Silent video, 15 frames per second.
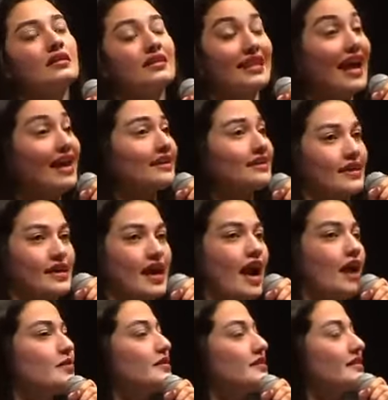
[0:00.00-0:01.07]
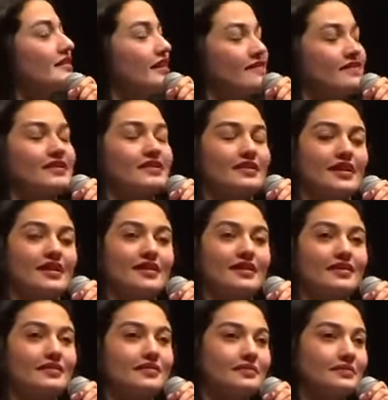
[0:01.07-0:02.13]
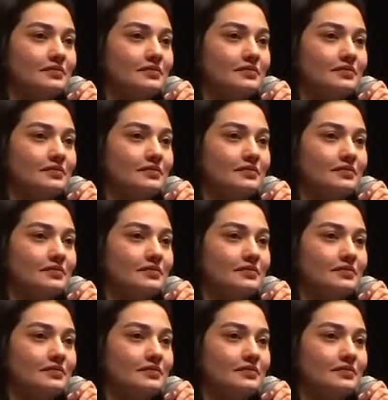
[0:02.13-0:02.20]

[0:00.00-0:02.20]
That day, I was devastated.